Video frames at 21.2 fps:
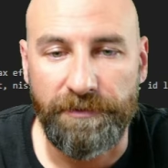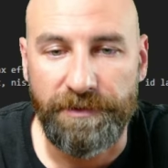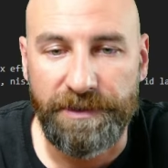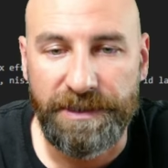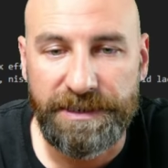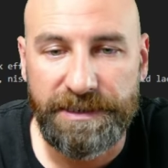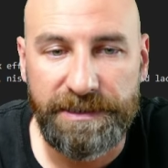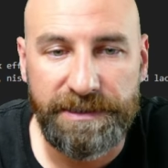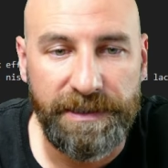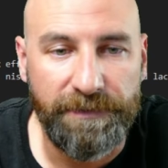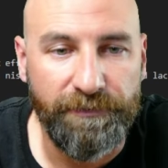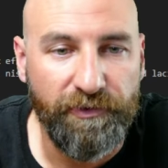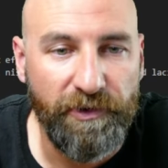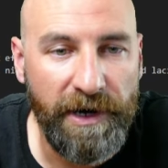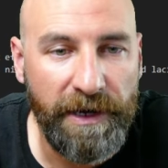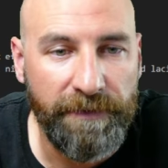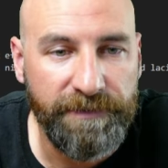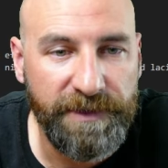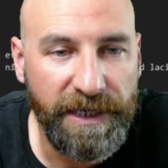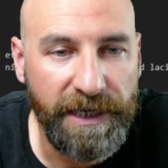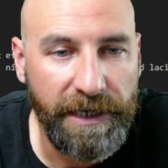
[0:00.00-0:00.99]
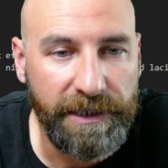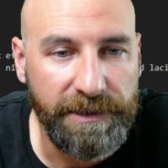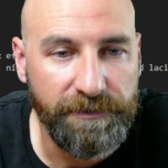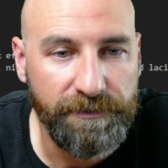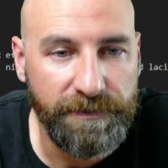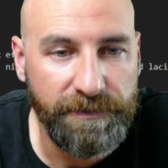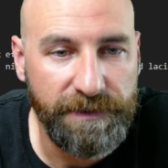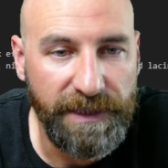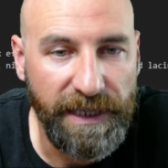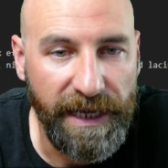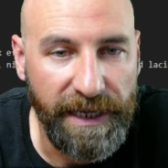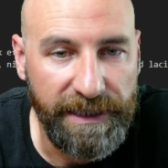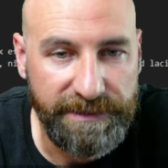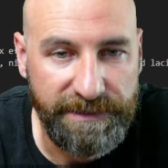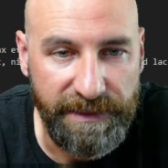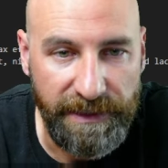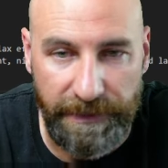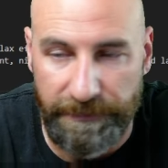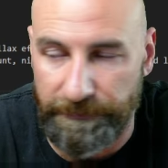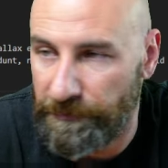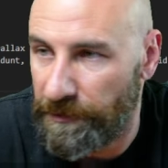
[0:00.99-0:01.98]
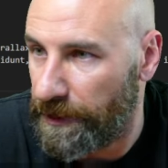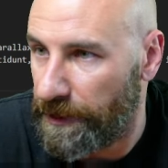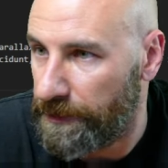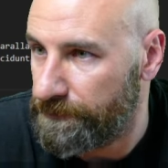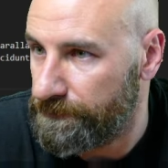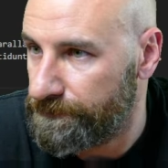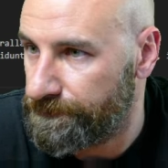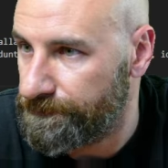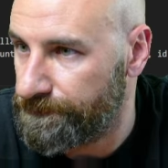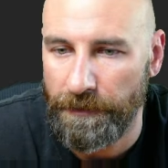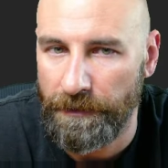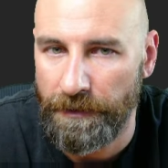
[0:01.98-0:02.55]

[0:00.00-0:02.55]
this is the prompt that I used last time, right?